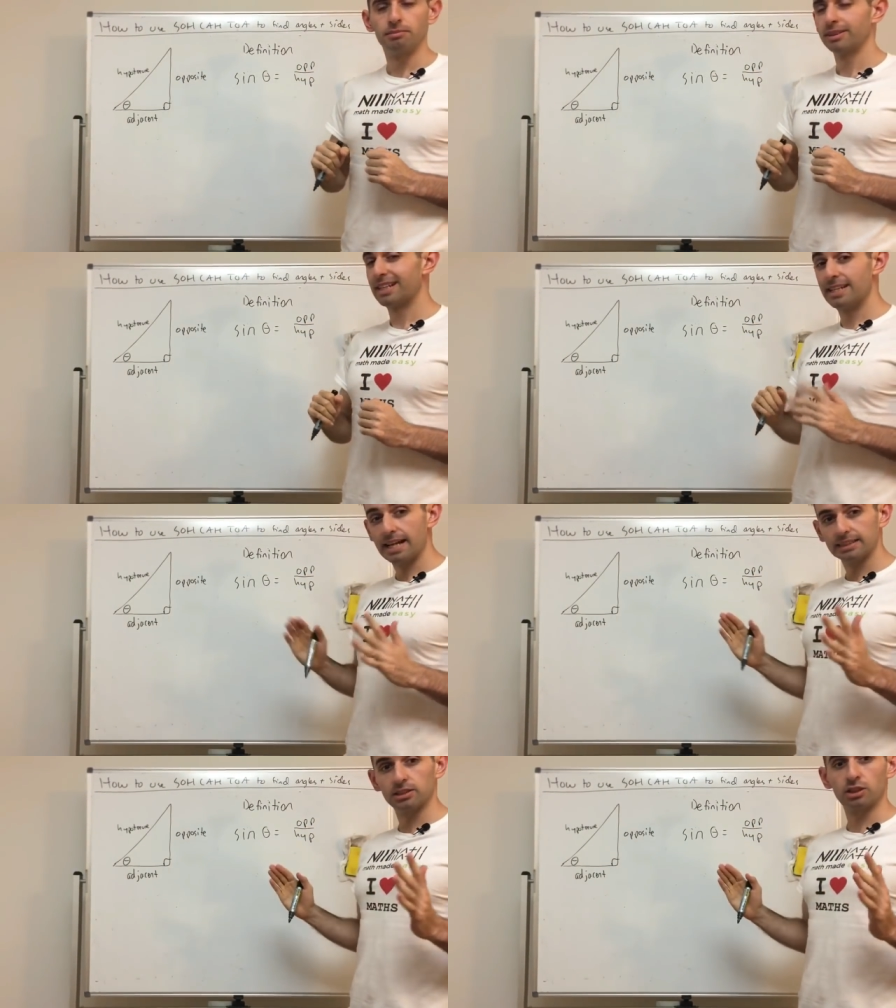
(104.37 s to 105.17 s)
The
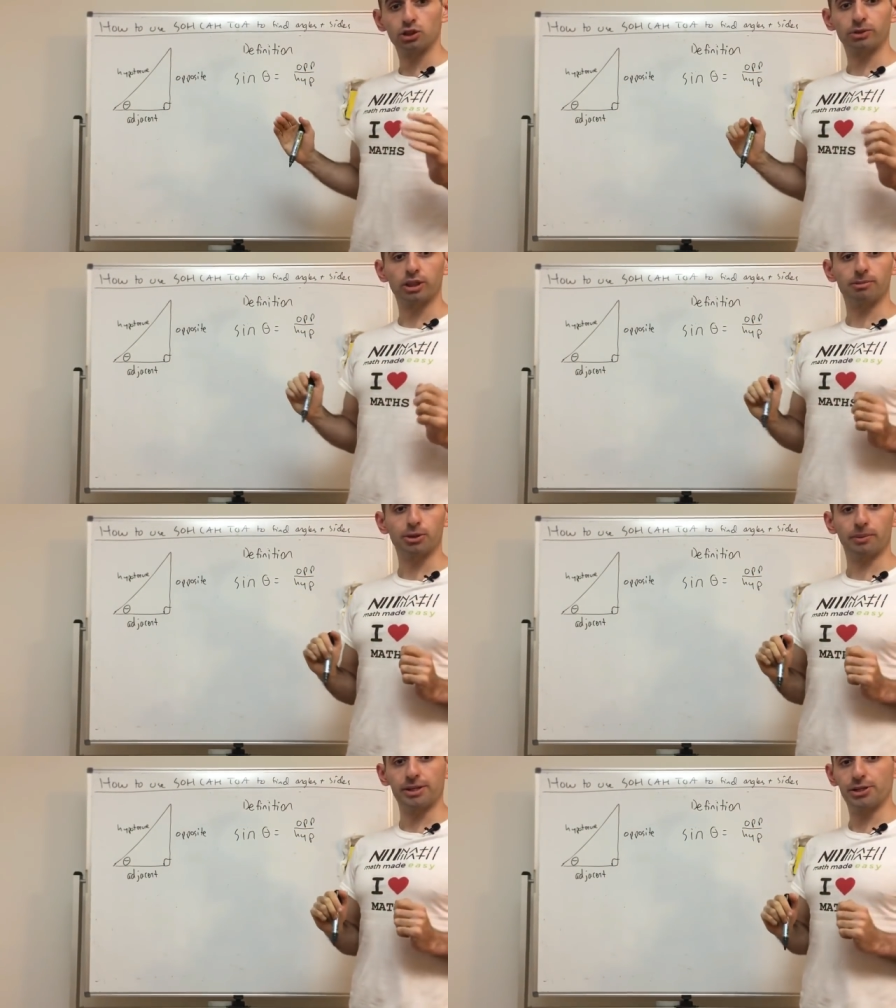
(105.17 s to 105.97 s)
next
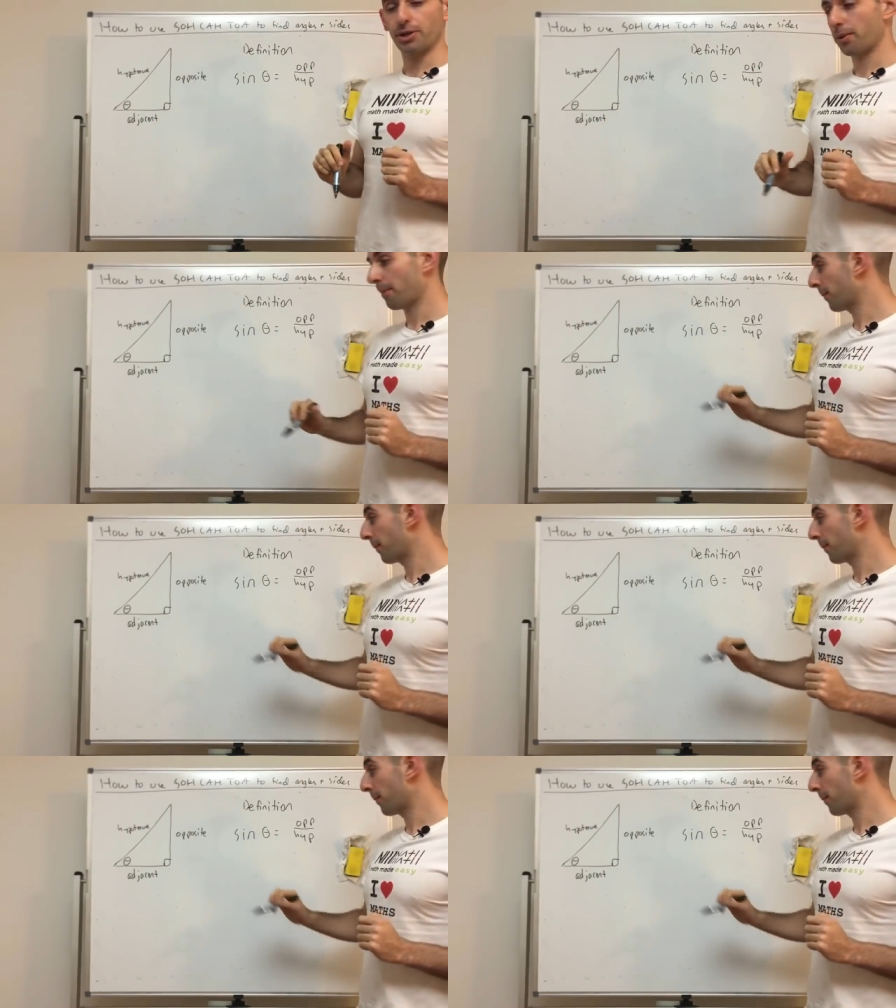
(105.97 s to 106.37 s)
trigonometry ratio,